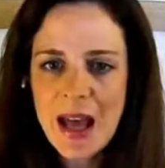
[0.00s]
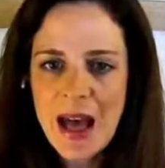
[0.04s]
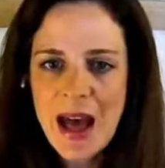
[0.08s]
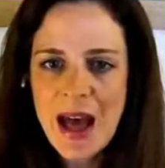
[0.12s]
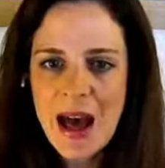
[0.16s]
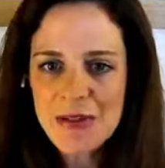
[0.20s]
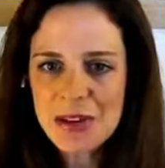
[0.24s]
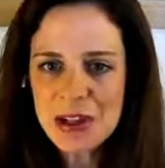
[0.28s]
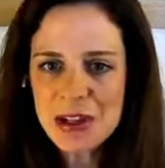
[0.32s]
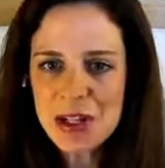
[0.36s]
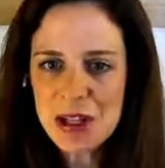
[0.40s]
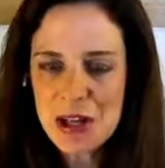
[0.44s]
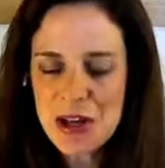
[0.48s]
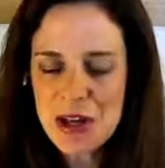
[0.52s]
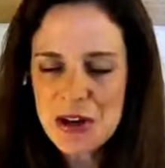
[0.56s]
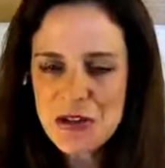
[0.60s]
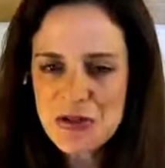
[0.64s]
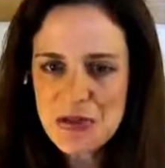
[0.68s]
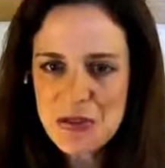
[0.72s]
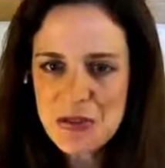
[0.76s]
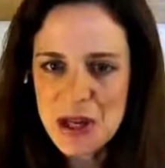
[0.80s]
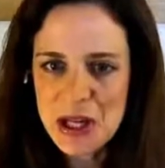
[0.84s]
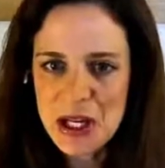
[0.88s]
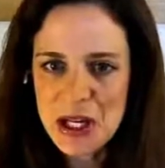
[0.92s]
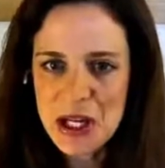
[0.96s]
having a lot
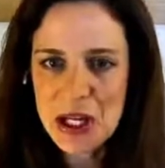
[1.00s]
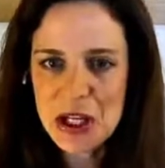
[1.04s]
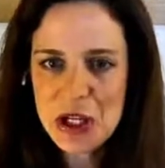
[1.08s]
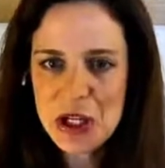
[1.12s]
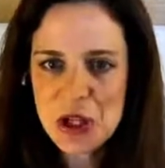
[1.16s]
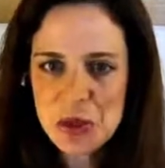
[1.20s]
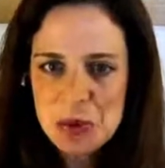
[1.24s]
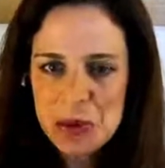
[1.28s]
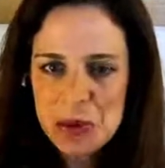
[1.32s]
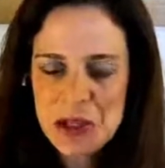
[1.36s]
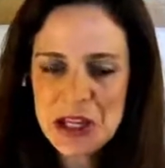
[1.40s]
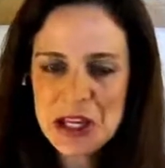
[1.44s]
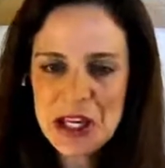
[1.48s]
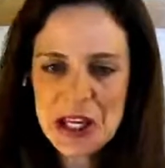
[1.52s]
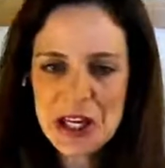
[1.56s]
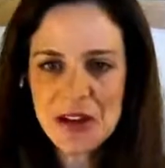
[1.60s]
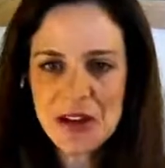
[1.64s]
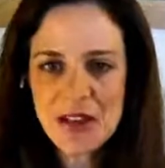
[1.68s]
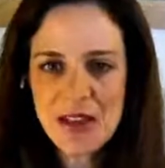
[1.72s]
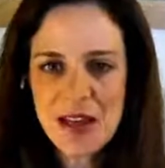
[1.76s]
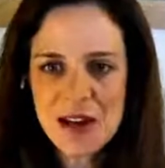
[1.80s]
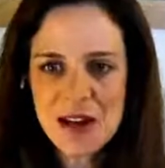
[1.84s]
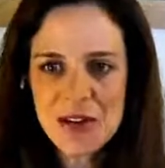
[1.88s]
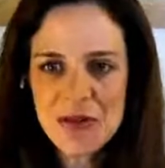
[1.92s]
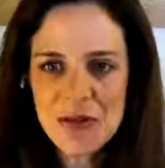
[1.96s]
of money, accumulating
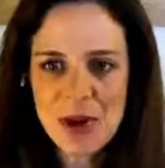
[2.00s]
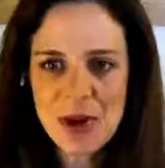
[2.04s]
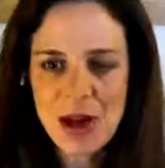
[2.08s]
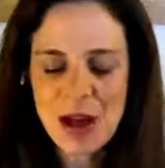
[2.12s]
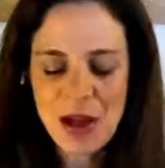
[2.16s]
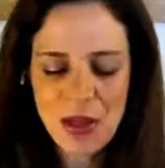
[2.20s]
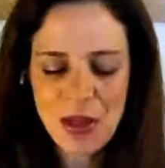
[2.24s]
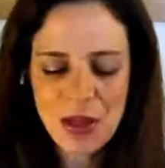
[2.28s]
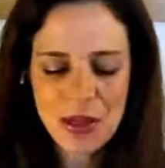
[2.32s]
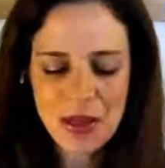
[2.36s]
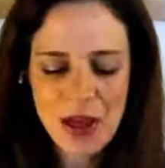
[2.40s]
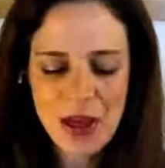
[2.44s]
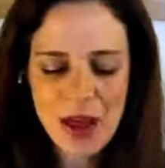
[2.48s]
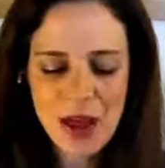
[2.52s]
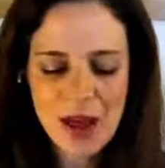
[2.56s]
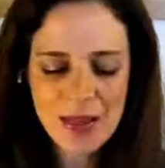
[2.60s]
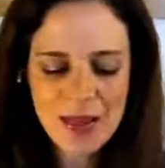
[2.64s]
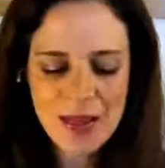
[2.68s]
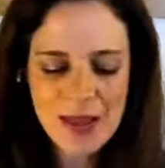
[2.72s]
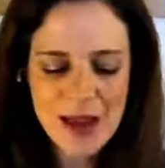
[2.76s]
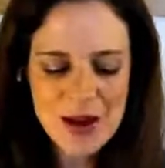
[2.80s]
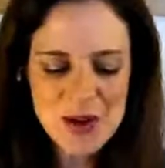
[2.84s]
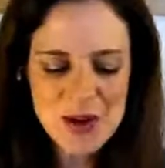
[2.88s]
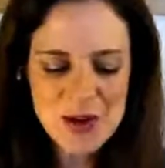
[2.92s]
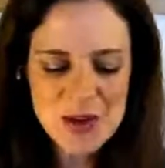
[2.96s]
a lot of wealth
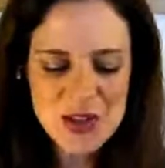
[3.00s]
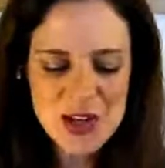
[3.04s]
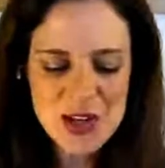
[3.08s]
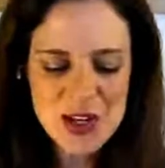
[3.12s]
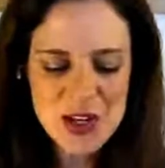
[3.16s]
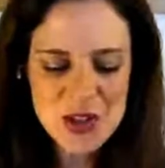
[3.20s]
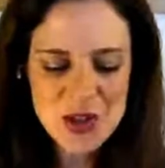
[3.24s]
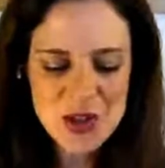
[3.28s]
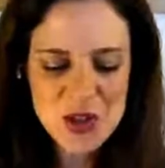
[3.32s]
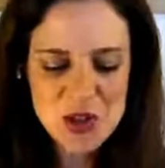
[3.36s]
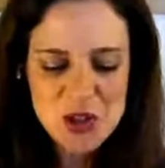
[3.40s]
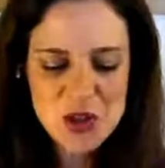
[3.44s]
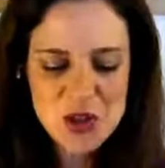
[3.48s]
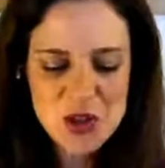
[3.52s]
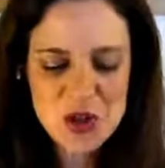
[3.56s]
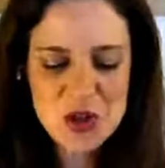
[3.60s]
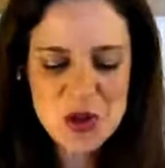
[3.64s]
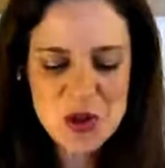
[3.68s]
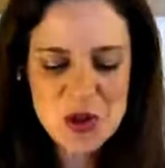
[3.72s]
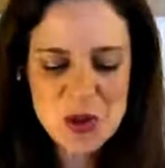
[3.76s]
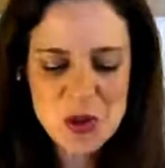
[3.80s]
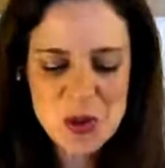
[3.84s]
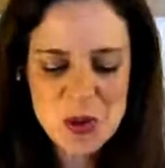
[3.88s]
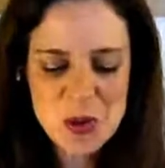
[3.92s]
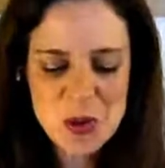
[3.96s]
allows us
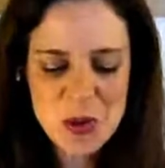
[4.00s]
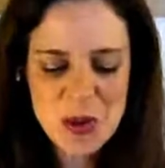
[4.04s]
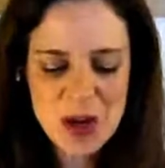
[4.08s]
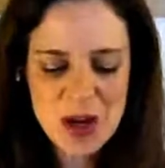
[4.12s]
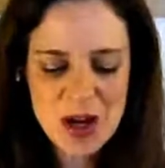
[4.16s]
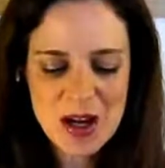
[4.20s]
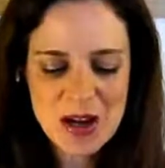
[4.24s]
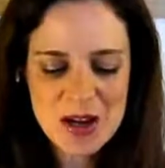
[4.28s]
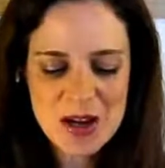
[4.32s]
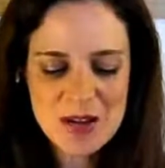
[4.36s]
to